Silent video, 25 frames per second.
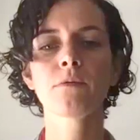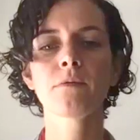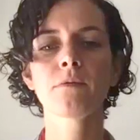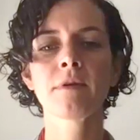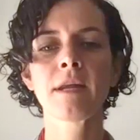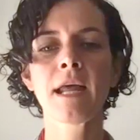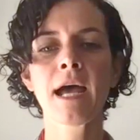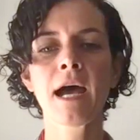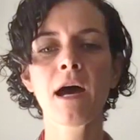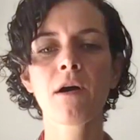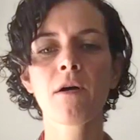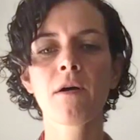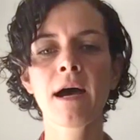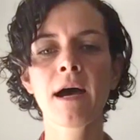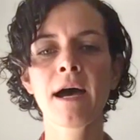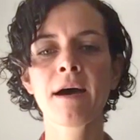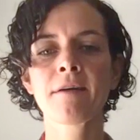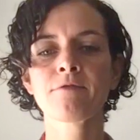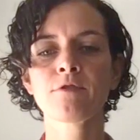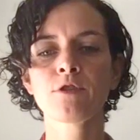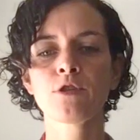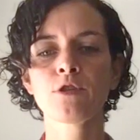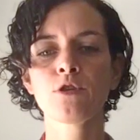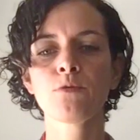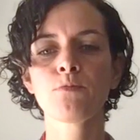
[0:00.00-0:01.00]
now have
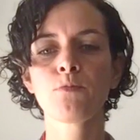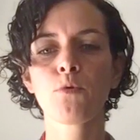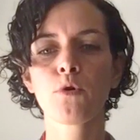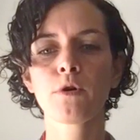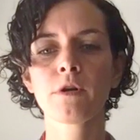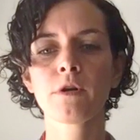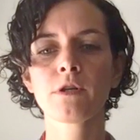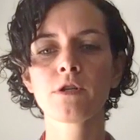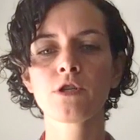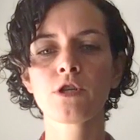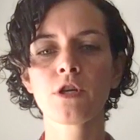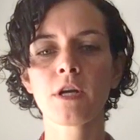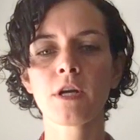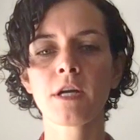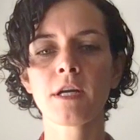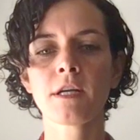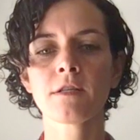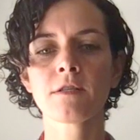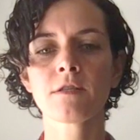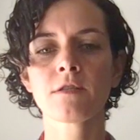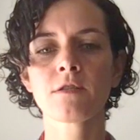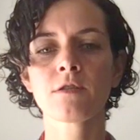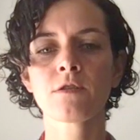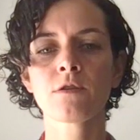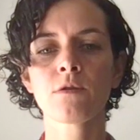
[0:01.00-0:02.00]
2 board and
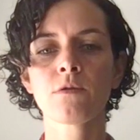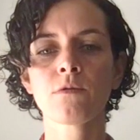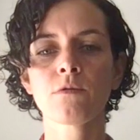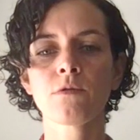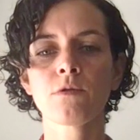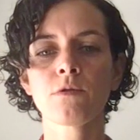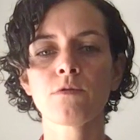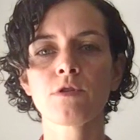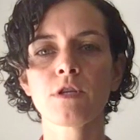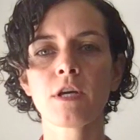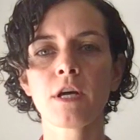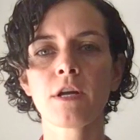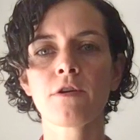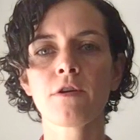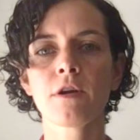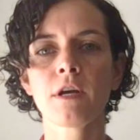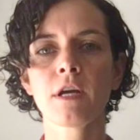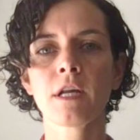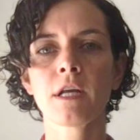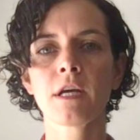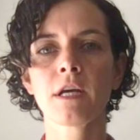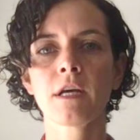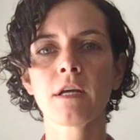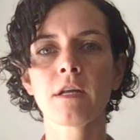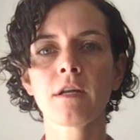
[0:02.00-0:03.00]
trains. So you
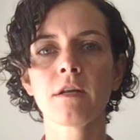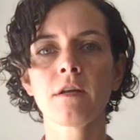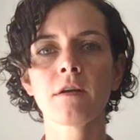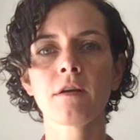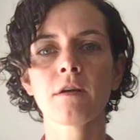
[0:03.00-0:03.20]
generated.